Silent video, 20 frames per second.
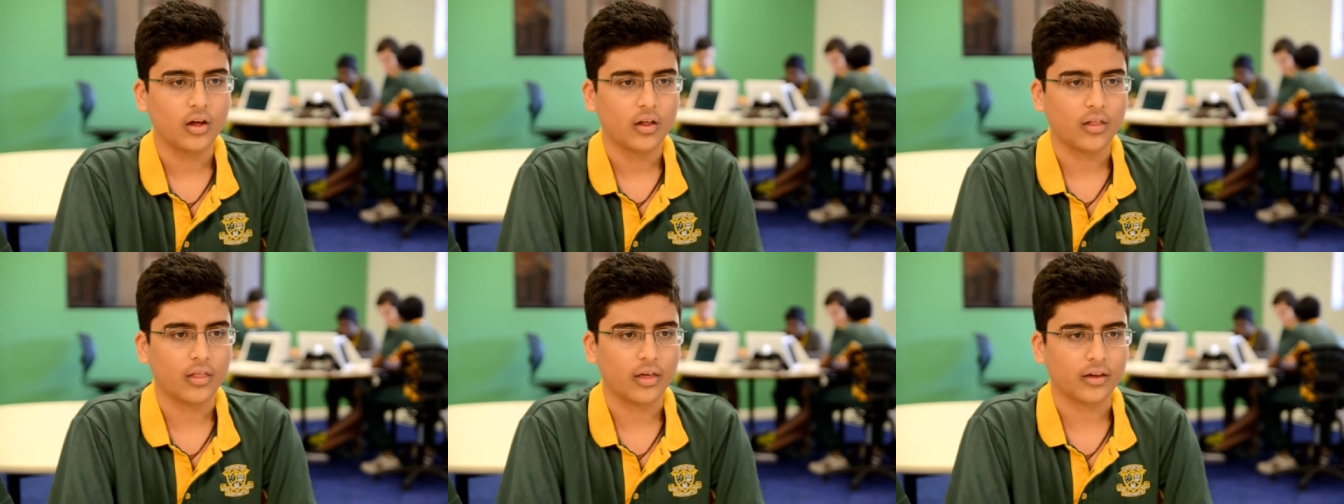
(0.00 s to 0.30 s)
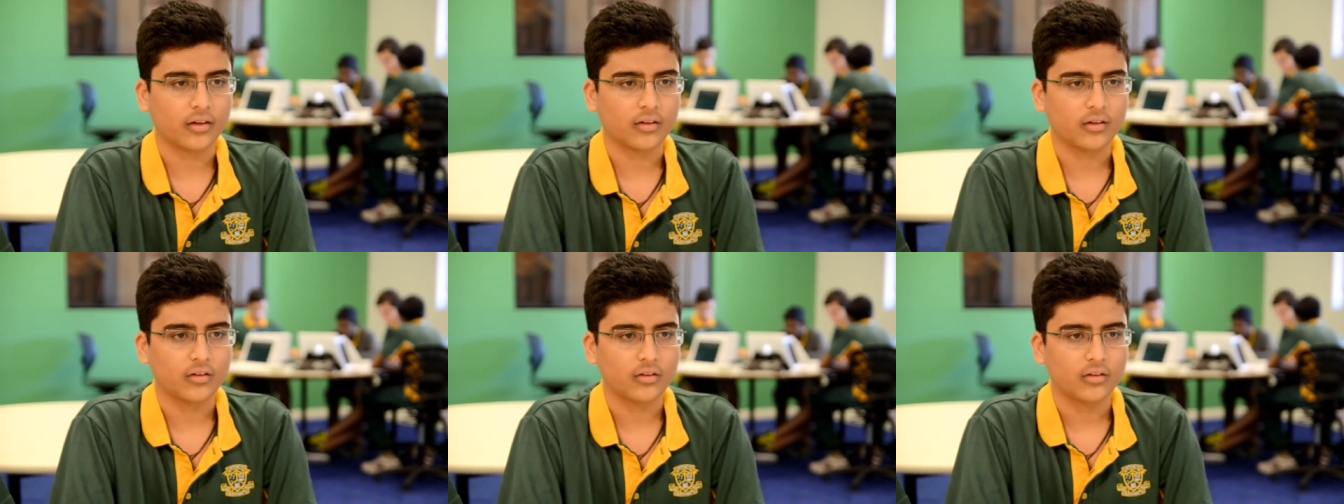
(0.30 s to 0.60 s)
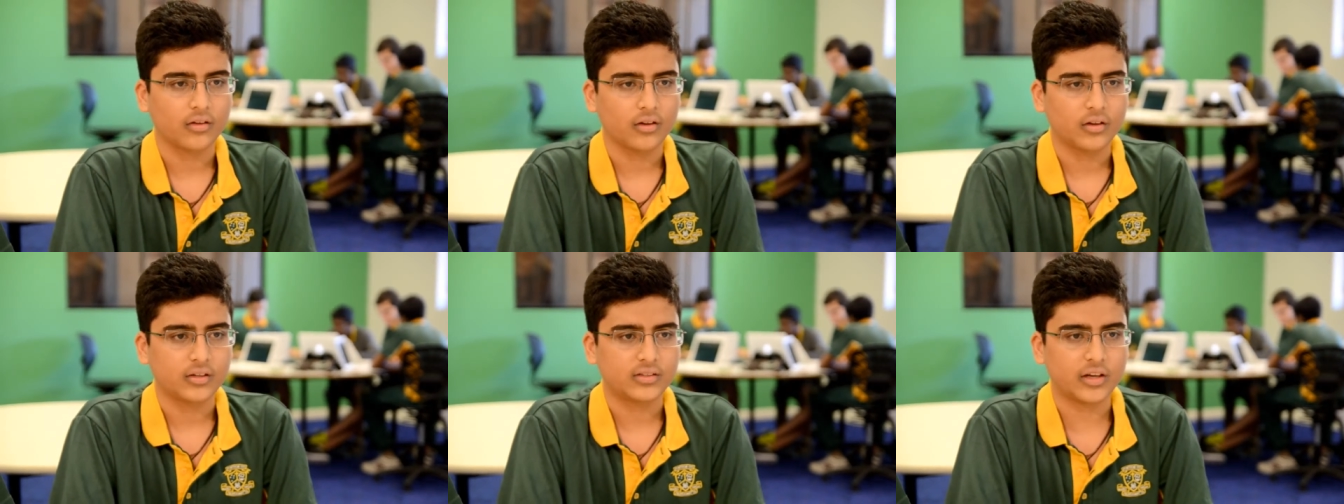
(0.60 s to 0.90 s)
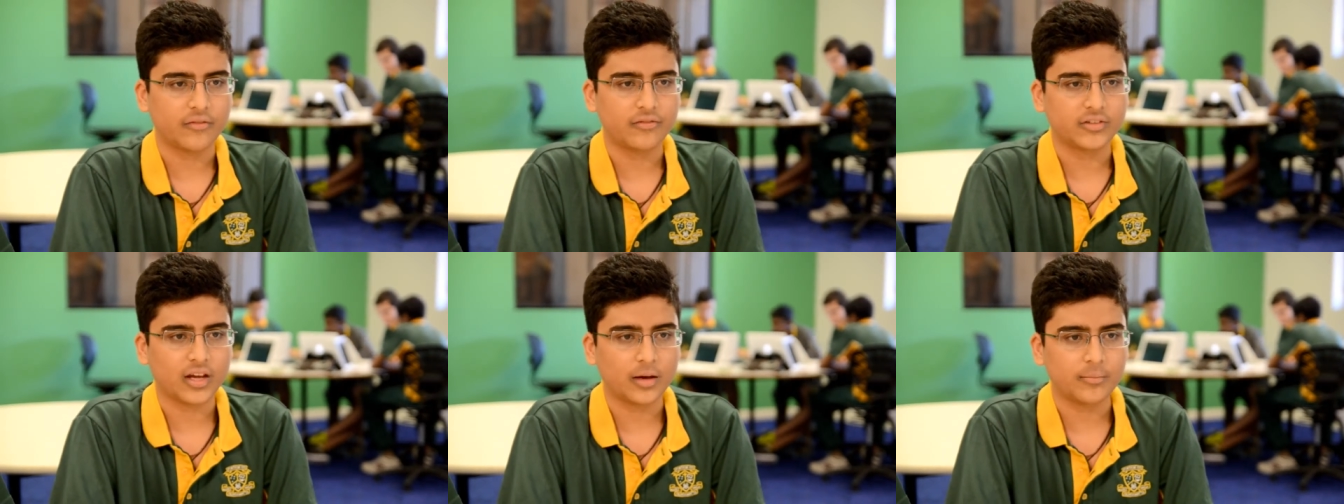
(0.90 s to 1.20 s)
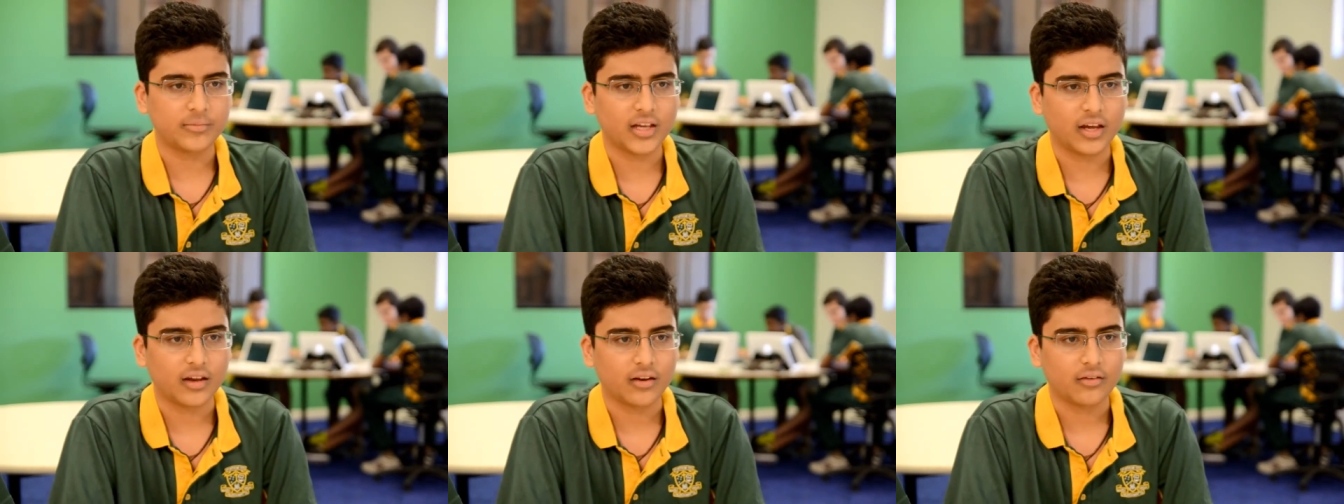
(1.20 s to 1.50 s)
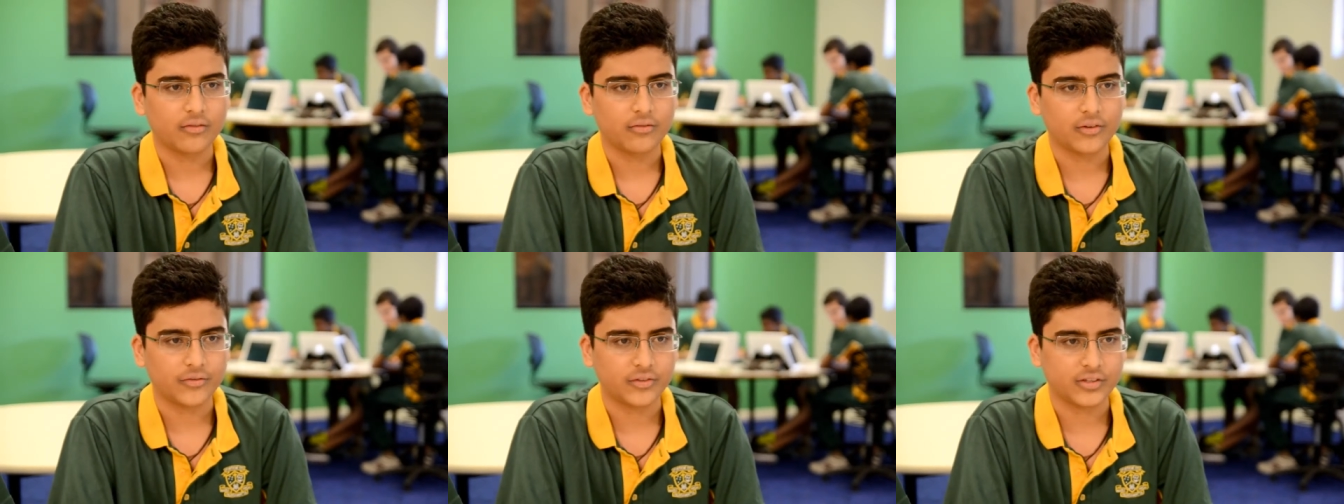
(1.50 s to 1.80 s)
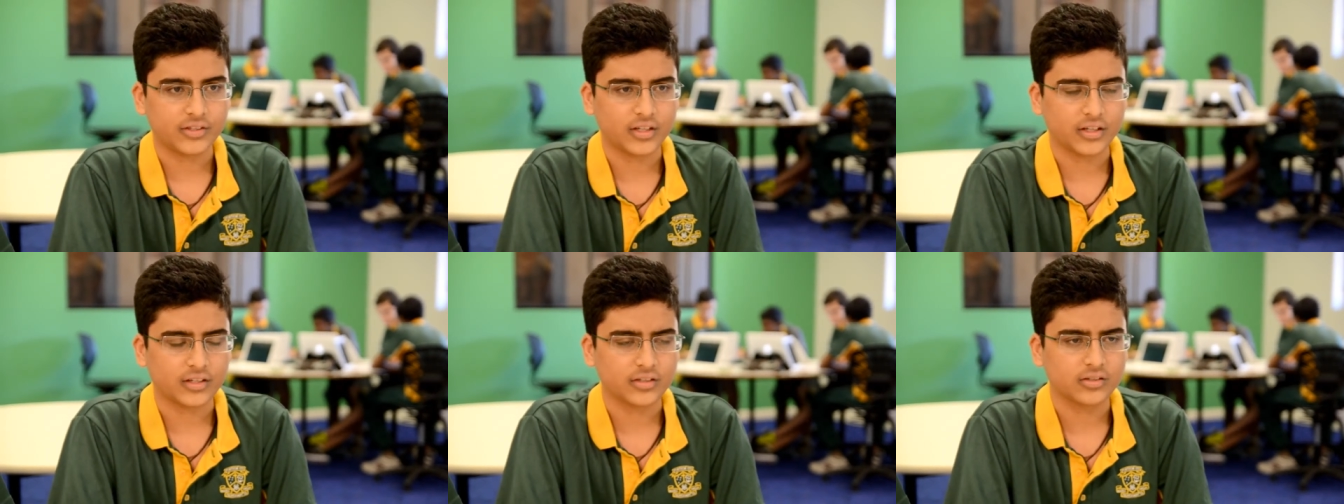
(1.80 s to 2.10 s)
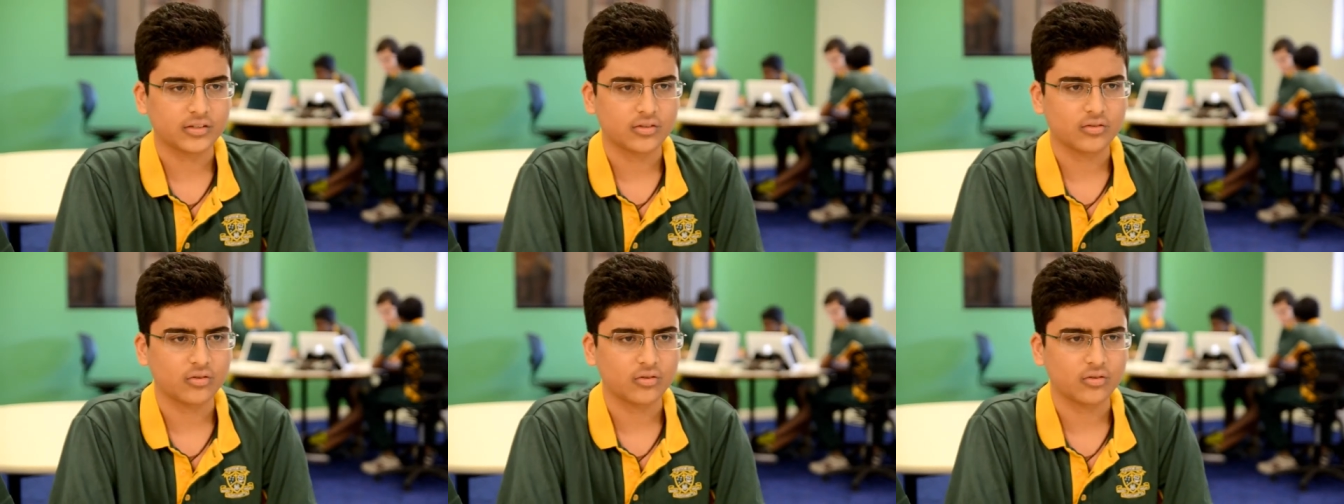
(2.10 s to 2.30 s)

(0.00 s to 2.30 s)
like 7 × 8, 56.